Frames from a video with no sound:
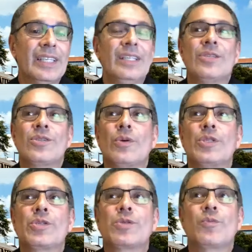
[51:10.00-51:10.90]
So
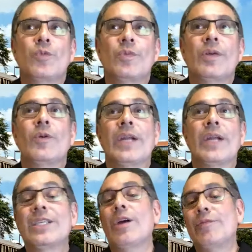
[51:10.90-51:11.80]
it's when I
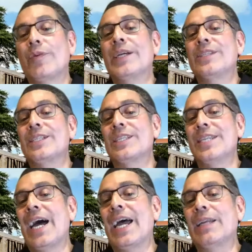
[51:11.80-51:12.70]
tell my friends it's
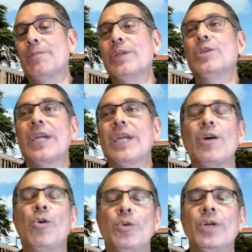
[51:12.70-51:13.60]
nine, but you got to
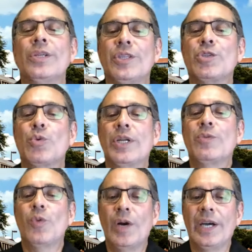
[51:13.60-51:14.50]
hold on to the
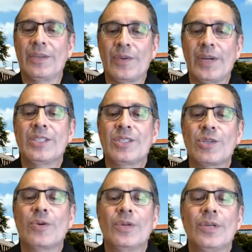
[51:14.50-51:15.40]
21, right?
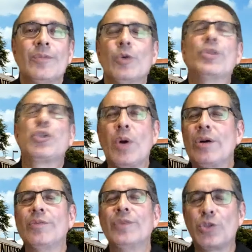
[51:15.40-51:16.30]
So, or the
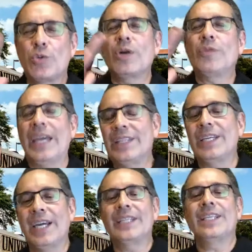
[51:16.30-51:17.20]
12, the 12 and the
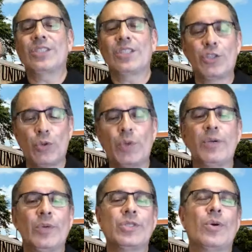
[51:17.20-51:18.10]
nine, that's the
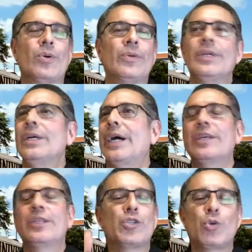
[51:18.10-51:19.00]
21 total. I think
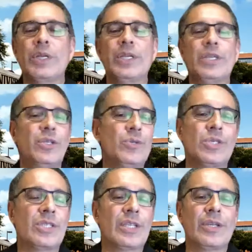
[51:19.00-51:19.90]
there are 22
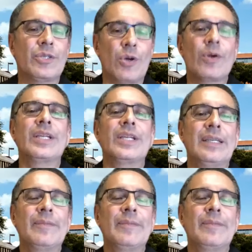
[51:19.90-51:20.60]
seats that they're targeting.